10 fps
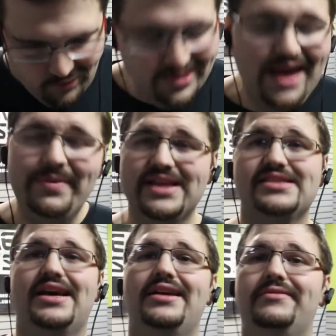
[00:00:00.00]
with that being
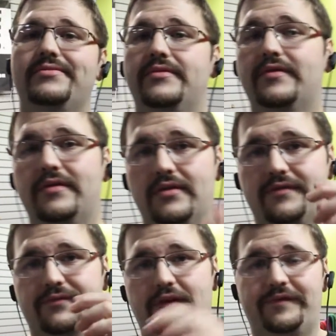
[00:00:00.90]
said,
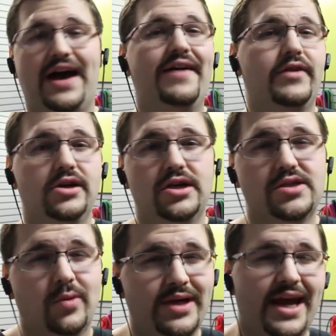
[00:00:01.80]
from
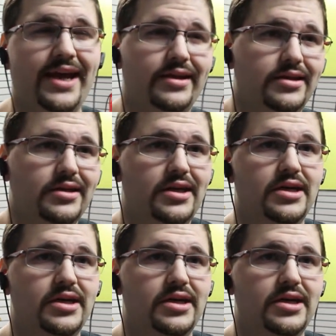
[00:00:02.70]
528